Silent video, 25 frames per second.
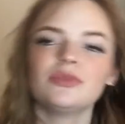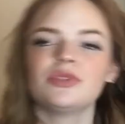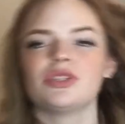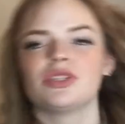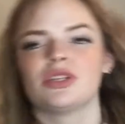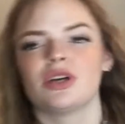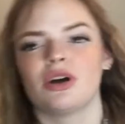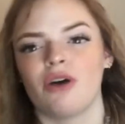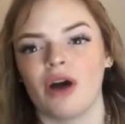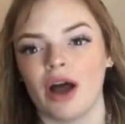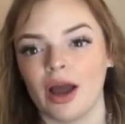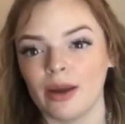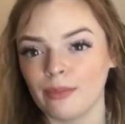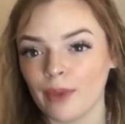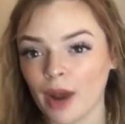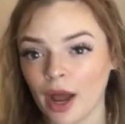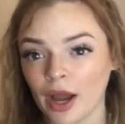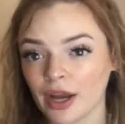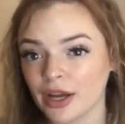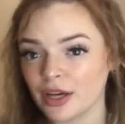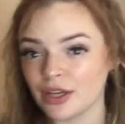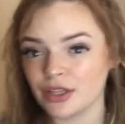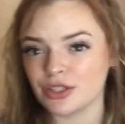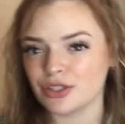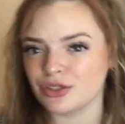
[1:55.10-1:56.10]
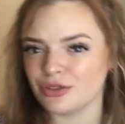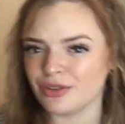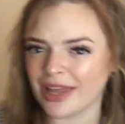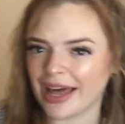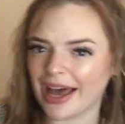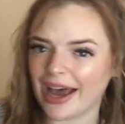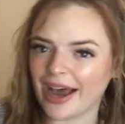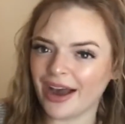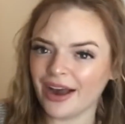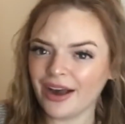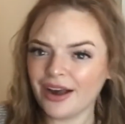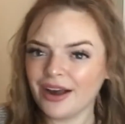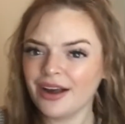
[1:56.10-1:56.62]
So I'm not gonna do
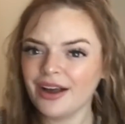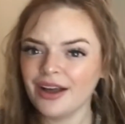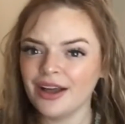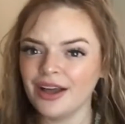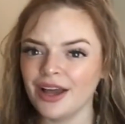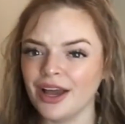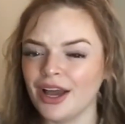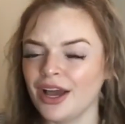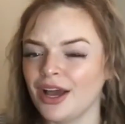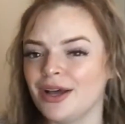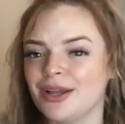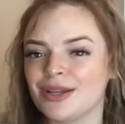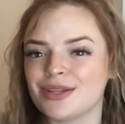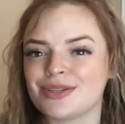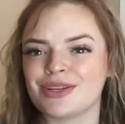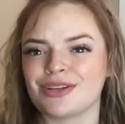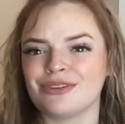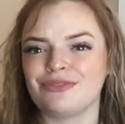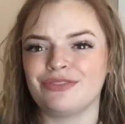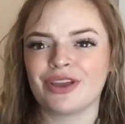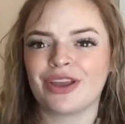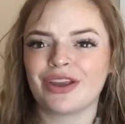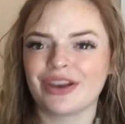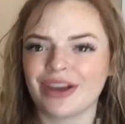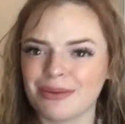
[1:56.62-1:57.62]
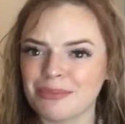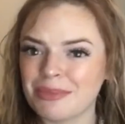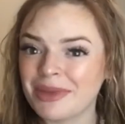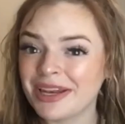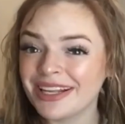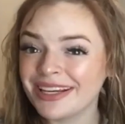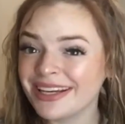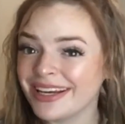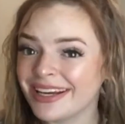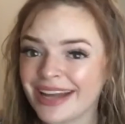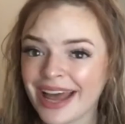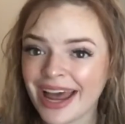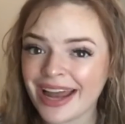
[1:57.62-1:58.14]
that. And so I figured I'm
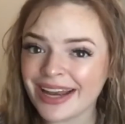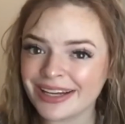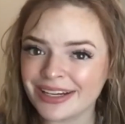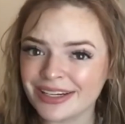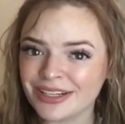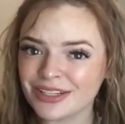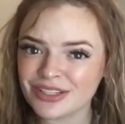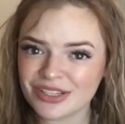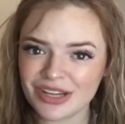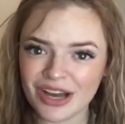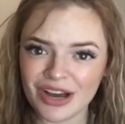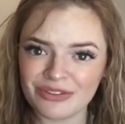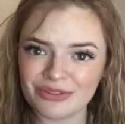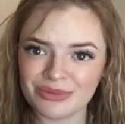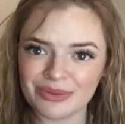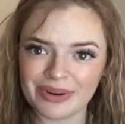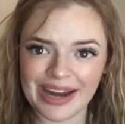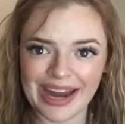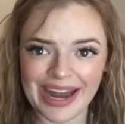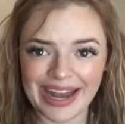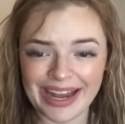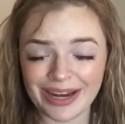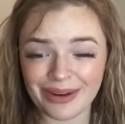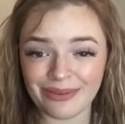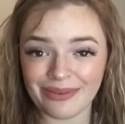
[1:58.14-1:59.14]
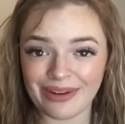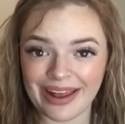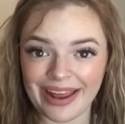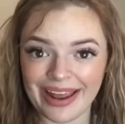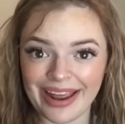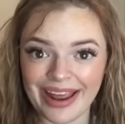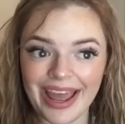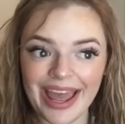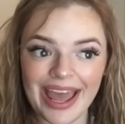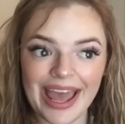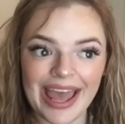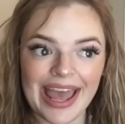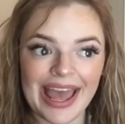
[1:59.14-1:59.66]
gonna need editing software
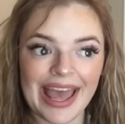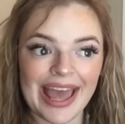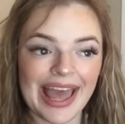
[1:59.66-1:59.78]
anyway.